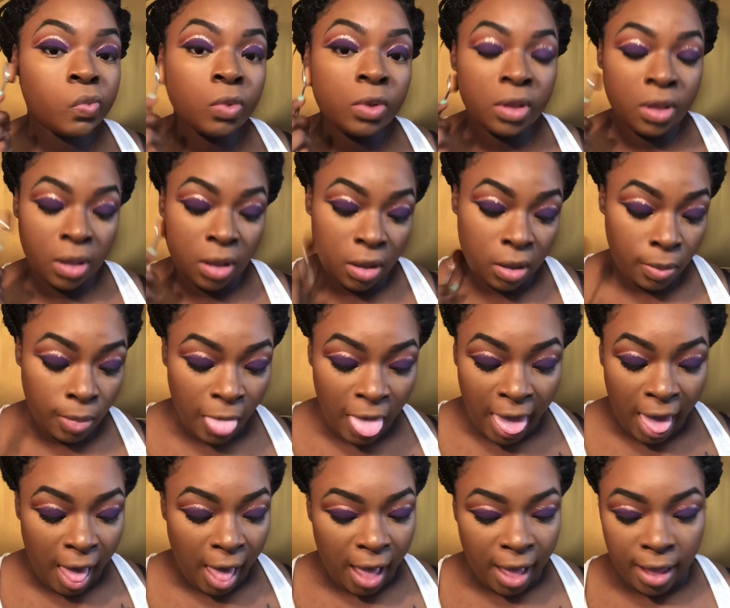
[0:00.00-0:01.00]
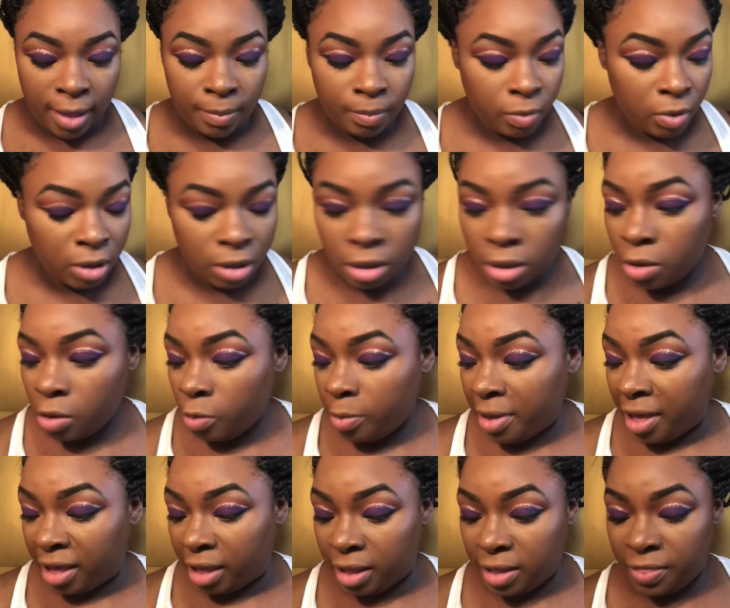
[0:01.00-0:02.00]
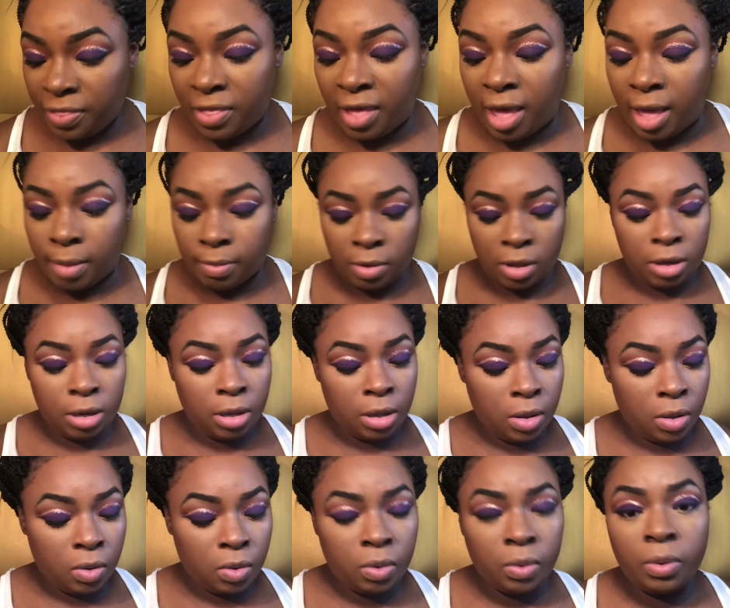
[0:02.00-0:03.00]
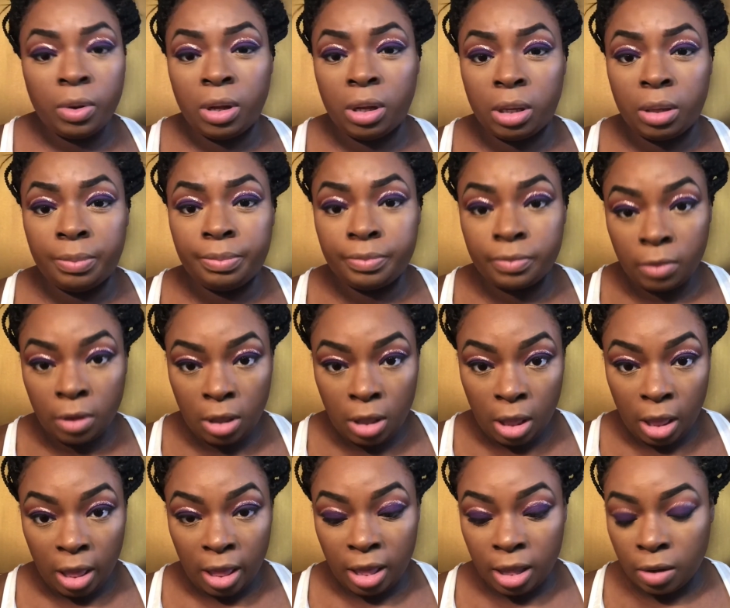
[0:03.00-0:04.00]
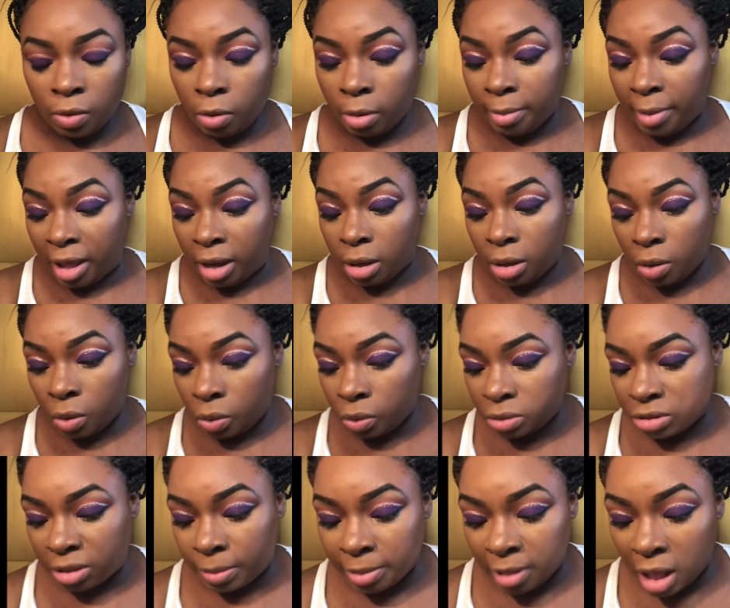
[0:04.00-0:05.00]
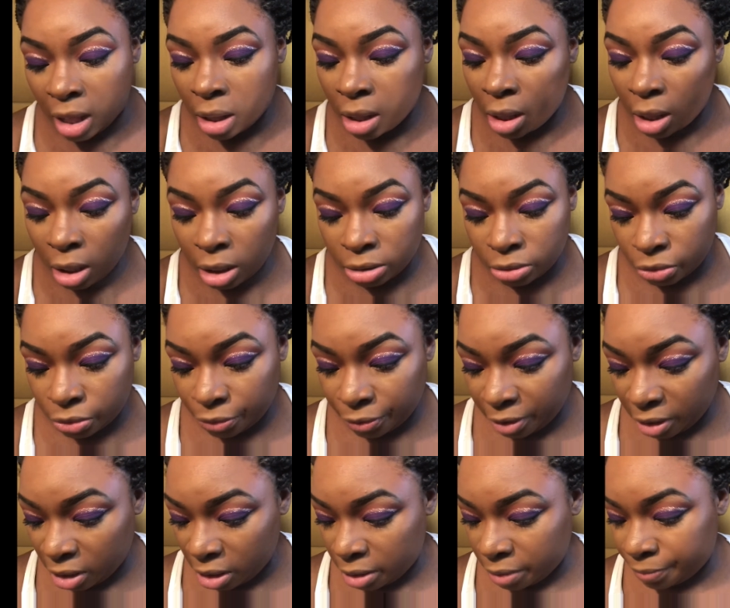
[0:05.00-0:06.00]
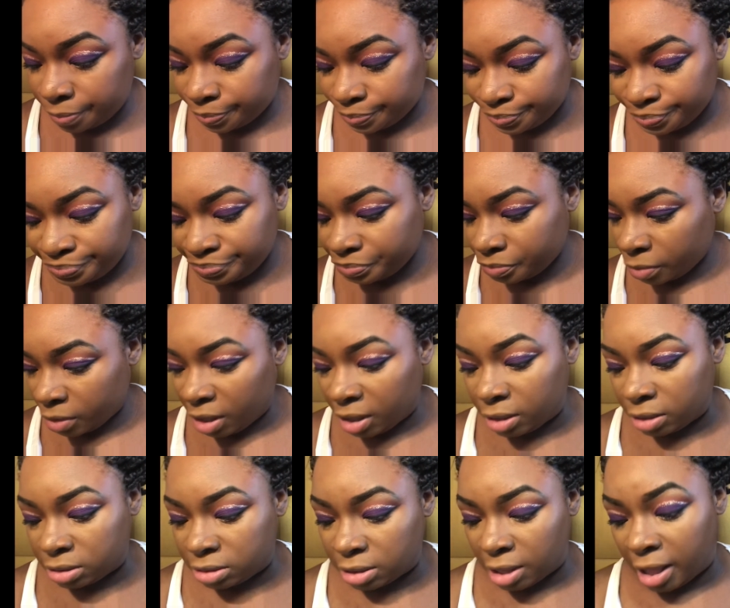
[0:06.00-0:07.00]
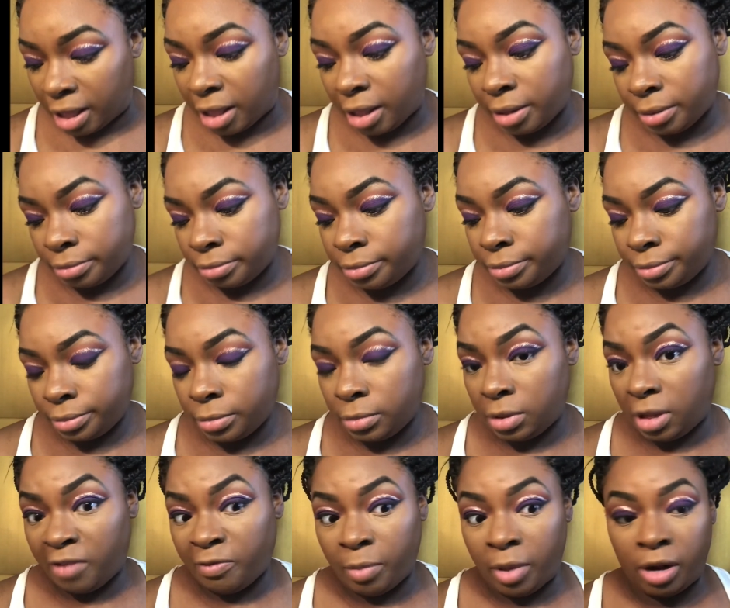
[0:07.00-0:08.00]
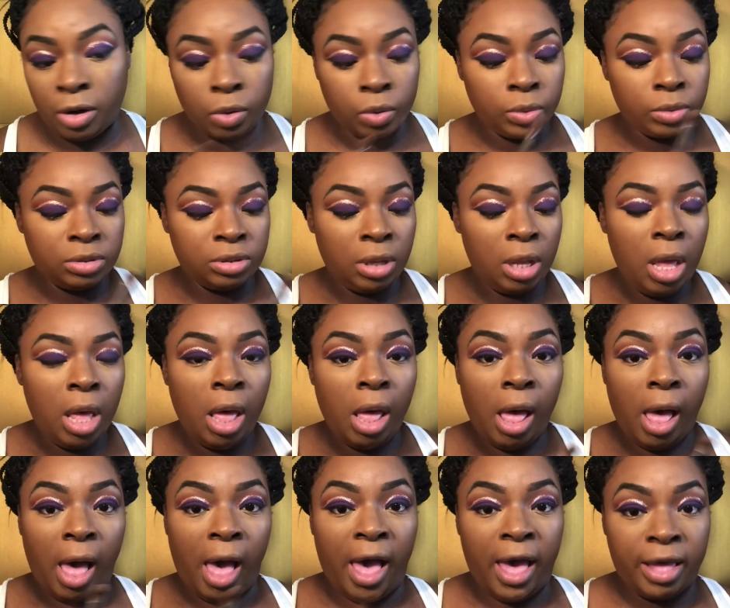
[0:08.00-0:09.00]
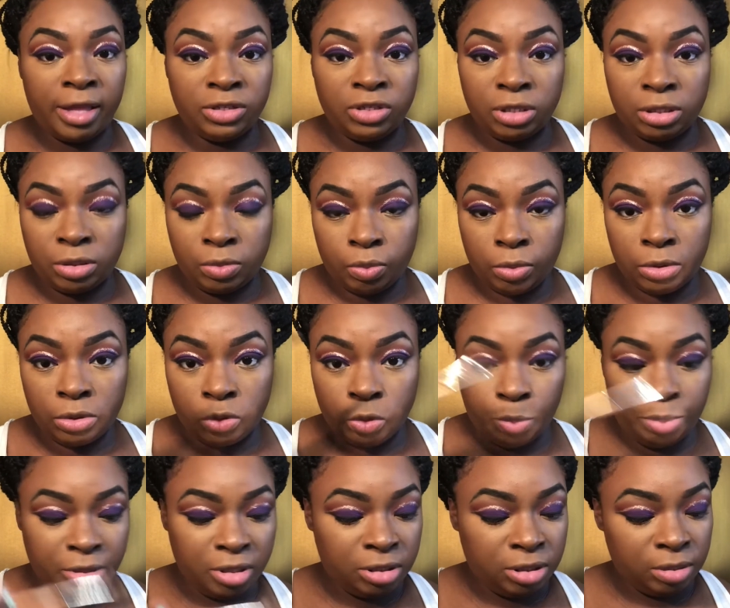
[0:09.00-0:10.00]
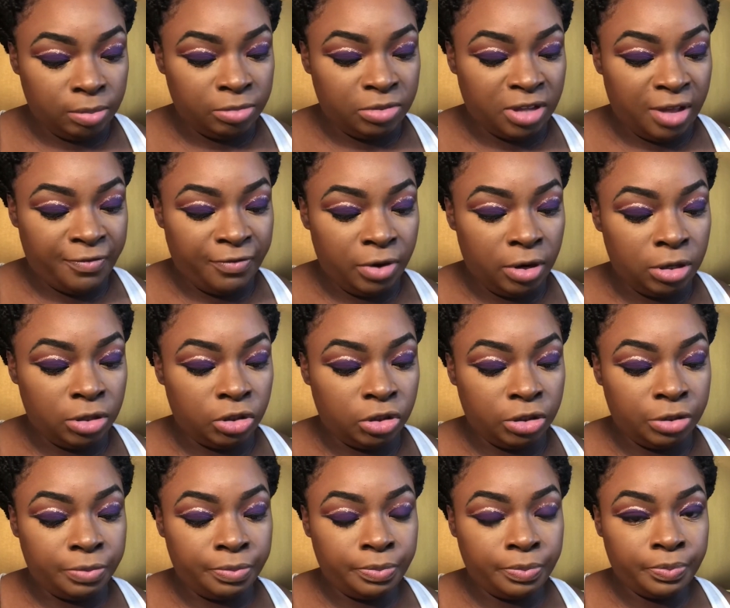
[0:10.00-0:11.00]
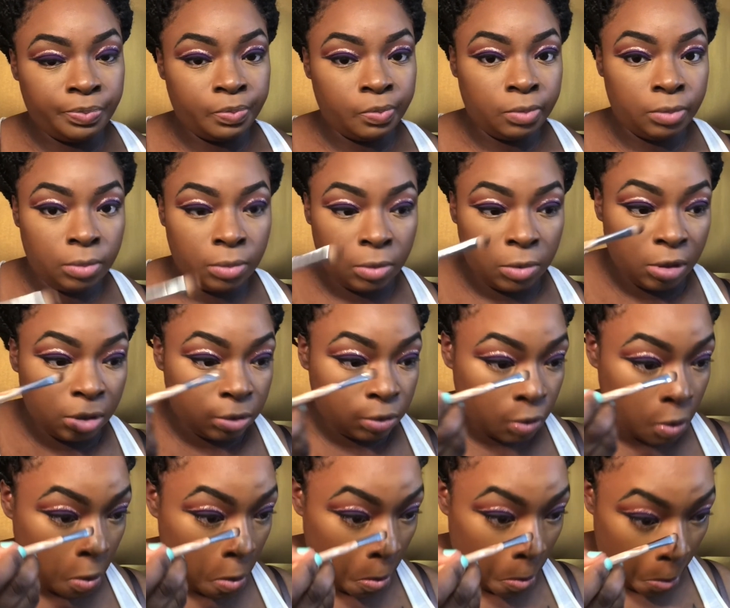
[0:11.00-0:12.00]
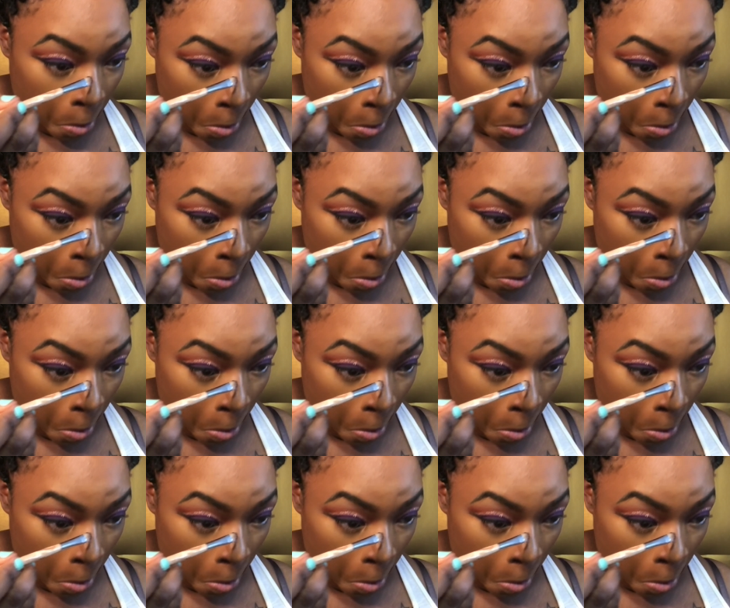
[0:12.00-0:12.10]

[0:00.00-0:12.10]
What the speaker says: Okay, I'm gonna go back in that. I'm gonna go in on my nose. I'm not contouring it, as I love my nose. I just want to put some definition. That's all.